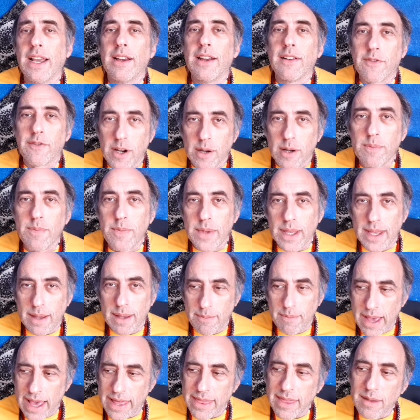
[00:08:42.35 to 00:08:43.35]
from a
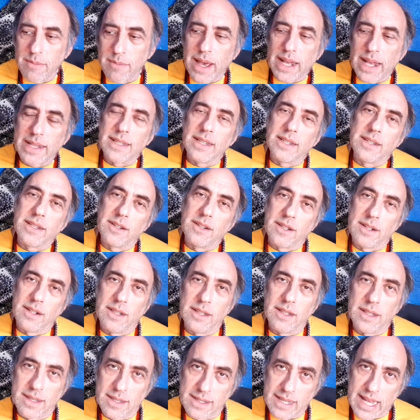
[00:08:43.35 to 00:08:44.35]

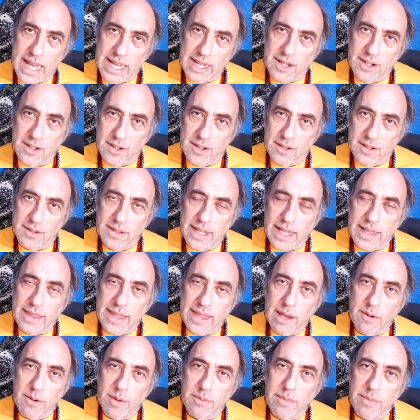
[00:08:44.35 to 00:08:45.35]
mathematical cycle that
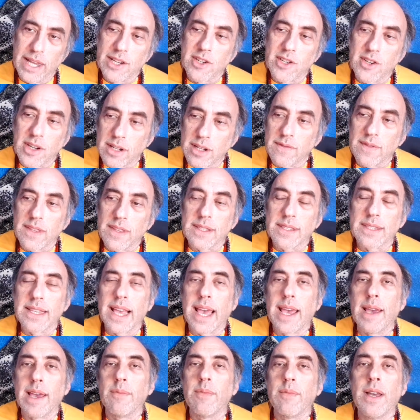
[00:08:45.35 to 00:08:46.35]
they were measuring, of the
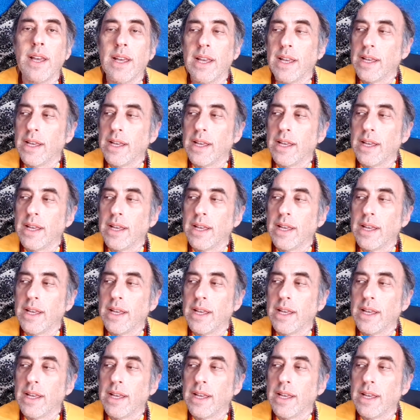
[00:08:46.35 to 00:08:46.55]
same